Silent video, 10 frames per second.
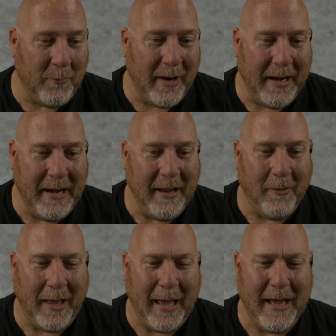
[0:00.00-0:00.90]
right
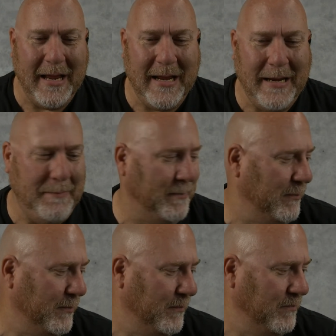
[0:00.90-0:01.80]
now, I
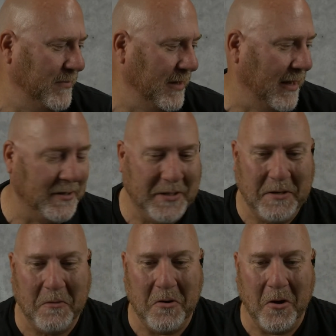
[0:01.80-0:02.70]

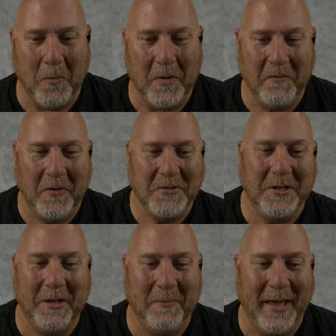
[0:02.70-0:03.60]
don't know what
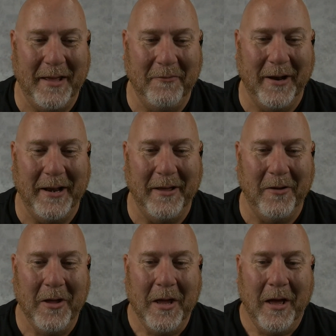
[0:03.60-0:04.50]
version I'm at right
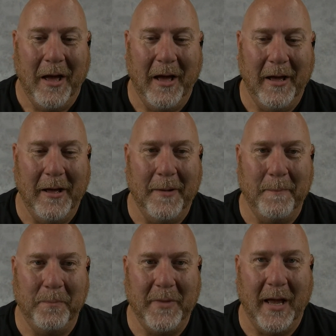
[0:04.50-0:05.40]
now. I
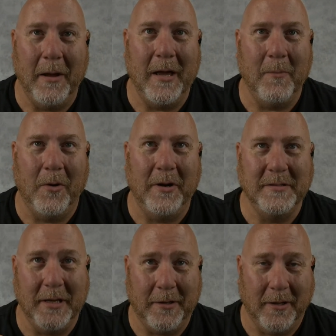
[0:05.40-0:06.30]
am on,
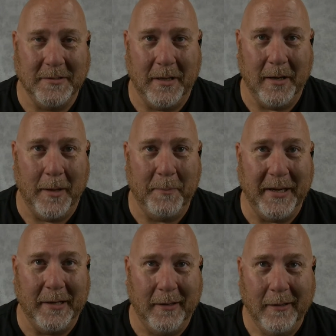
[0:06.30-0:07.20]
as they call it, a
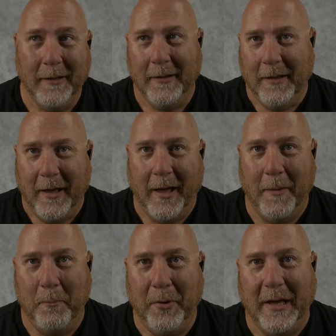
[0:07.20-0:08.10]
beta.
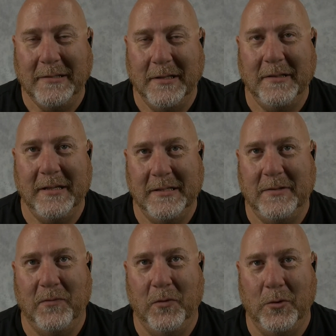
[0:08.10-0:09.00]
But
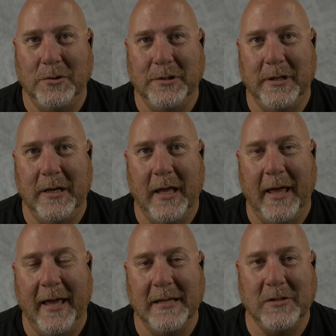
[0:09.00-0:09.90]
this version
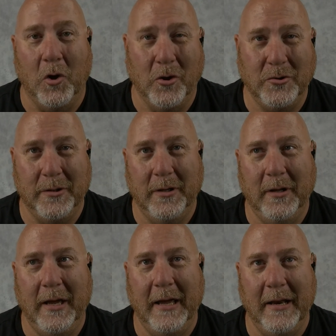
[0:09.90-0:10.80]
has Ultra,
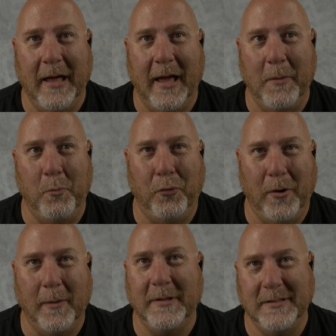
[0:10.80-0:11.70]
and I
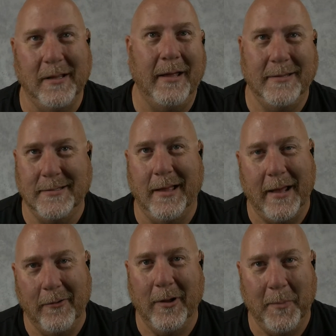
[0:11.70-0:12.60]
probably slide the
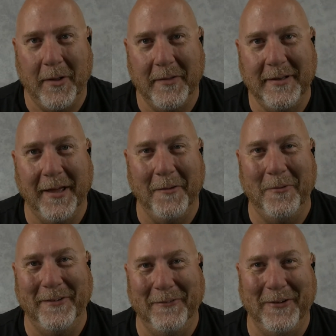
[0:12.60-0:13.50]
slider up all the time.
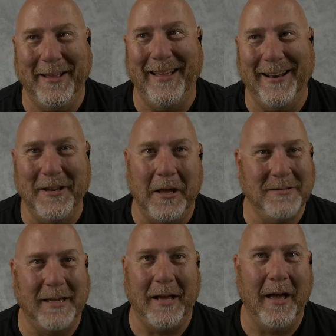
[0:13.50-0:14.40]
Whenever
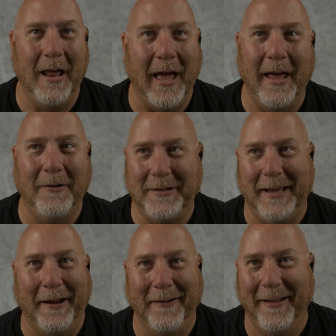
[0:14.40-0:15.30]
it's like, I don't
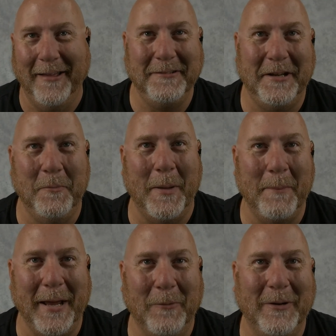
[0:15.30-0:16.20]
care. I don't care about
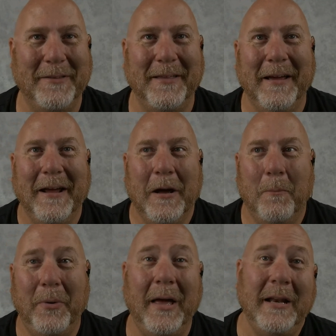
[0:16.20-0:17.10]
bandwidth.
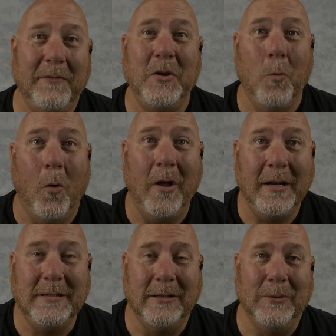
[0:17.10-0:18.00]
But if you
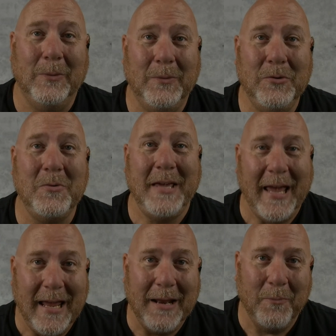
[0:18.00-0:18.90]
wanted to, you
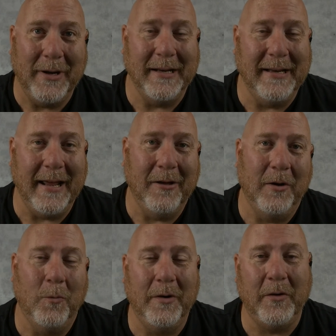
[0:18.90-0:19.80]
can bring it down.
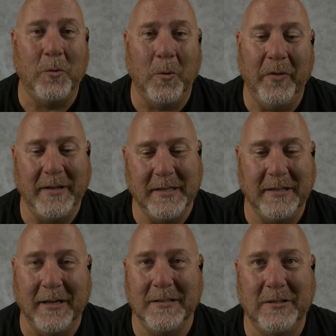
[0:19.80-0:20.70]
And one of the cool things
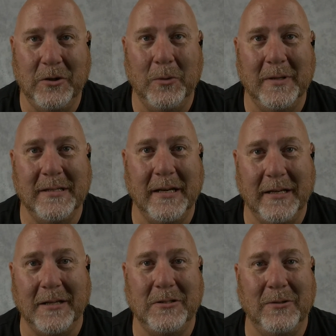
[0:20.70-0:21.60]
it does do is it
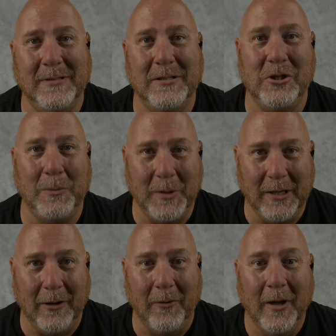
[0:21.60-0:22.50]
does use the
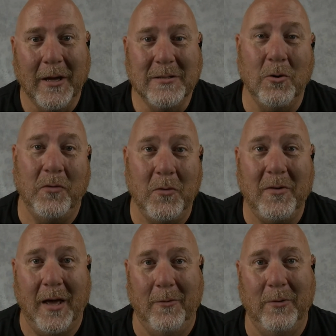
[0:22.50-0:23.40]
GPU. So if you've
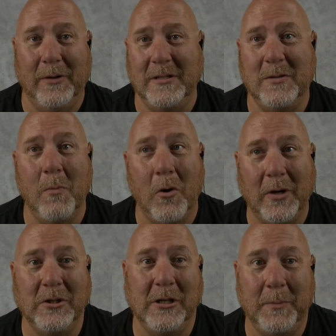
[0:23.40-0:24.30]
got a really
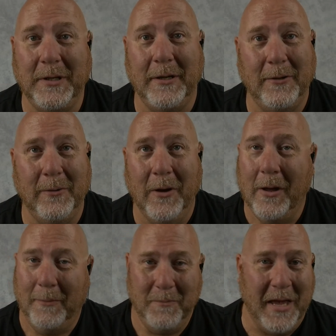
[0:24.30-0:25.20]
smoking GPU,
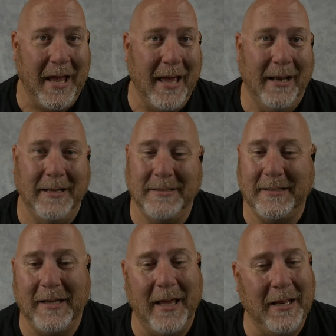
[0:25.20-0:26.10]
man,
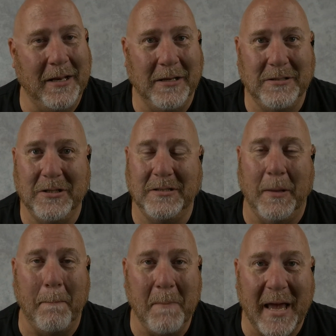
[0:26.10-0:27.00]
it just
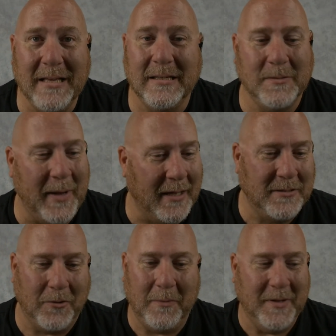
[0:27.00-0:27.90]
amazes me. I
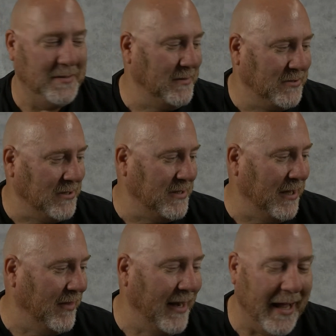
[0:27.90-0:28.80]
told him this just
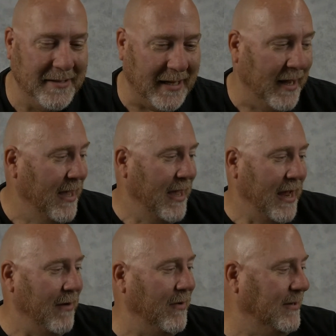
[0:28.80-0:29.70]
the other day. It's like
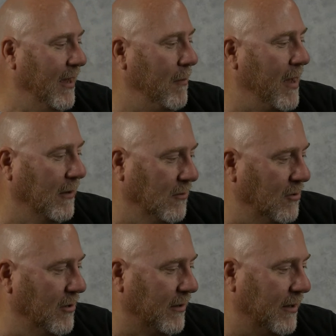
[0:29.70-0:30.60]
every time I
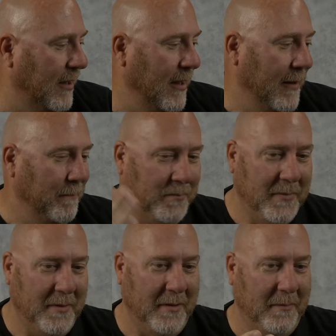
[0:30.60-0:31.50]
look,
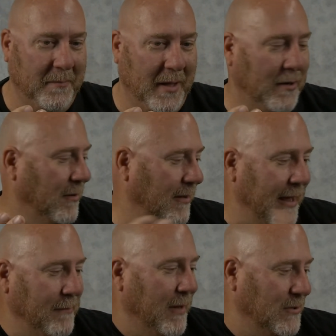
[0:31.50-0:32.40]
I don't
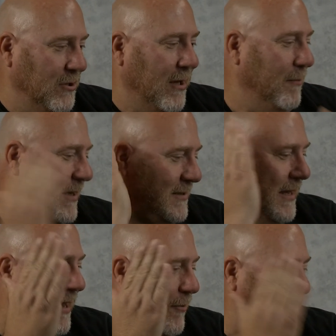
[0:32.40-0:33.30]
like my shot, my
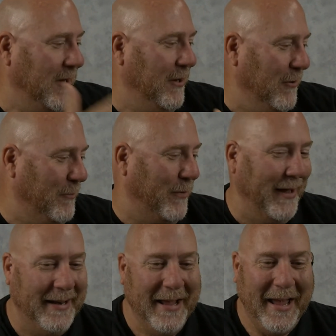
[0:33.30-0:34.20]
side over here,
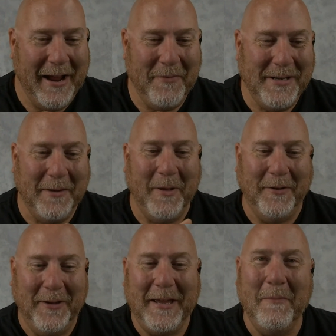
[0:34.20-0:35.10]
but every time I
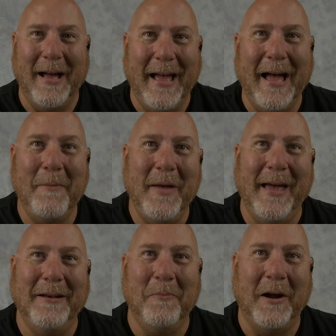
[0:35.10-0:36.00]
look at my
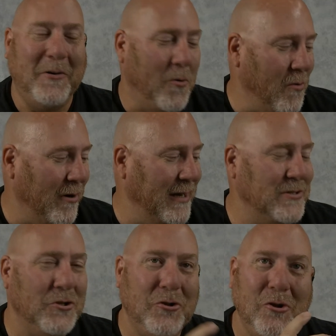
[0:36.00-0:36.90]
iPad, my corner,
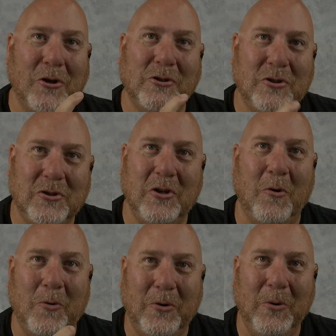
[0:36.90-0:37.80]
it looks
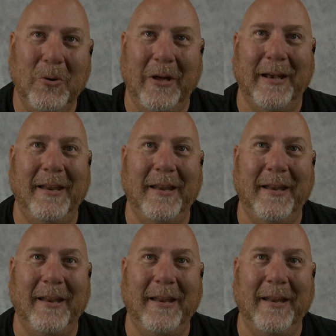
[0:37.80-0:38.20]
so good.